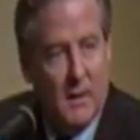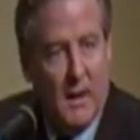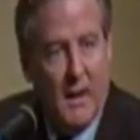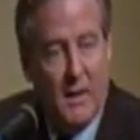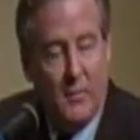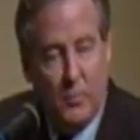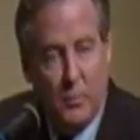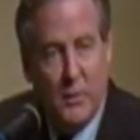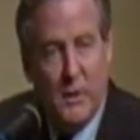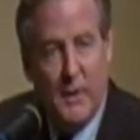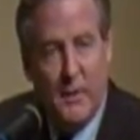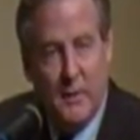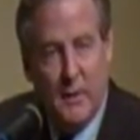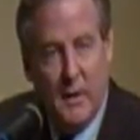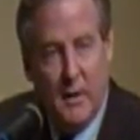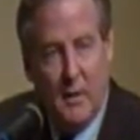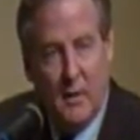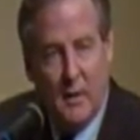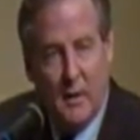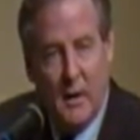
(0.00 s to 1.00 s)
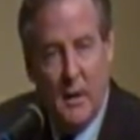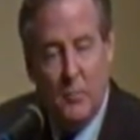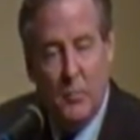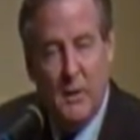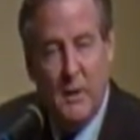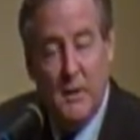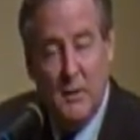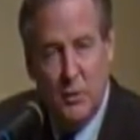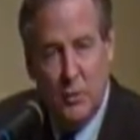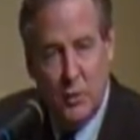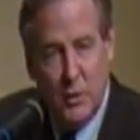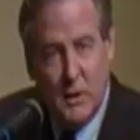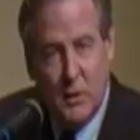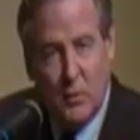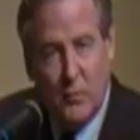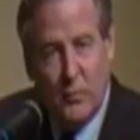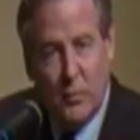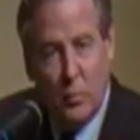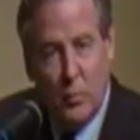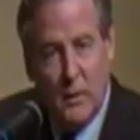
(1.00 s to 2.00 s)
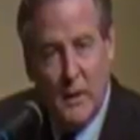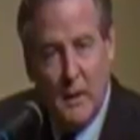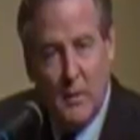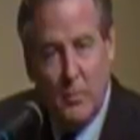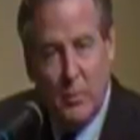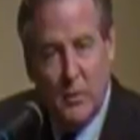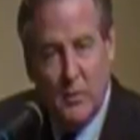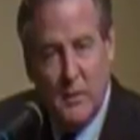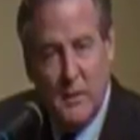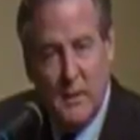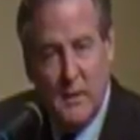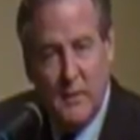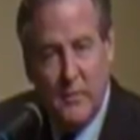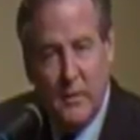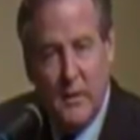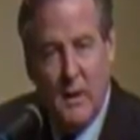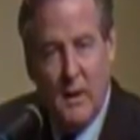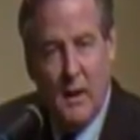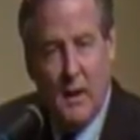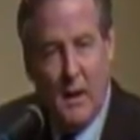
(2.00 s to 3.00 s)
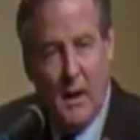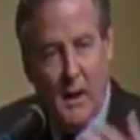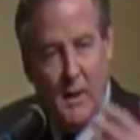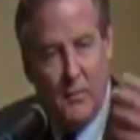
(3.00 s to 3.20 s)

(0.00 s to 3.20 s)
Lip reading: I've been there. I've been in jail for what I believe.